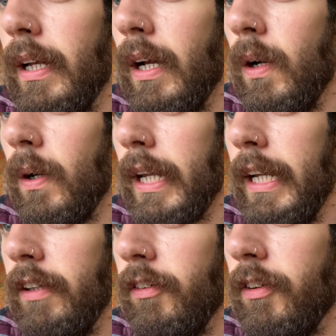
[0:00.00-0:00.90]

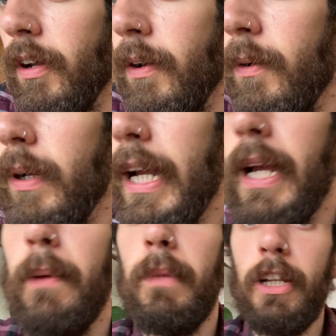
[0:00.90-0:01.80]
Okay, so
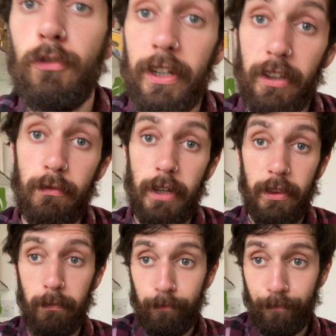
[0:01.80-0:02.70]
interesting
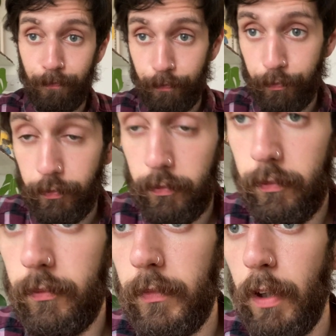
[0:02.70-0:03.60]
rhythm
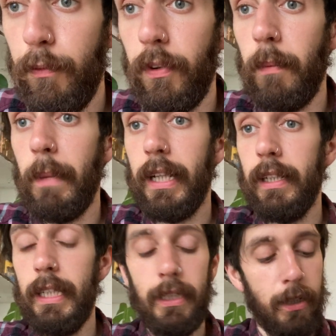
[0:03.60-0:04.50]
for the
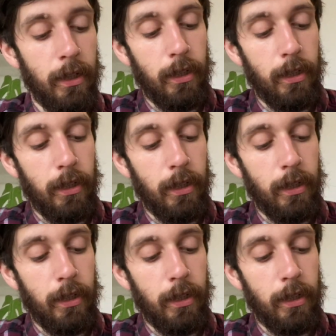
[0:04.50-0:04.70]
melody.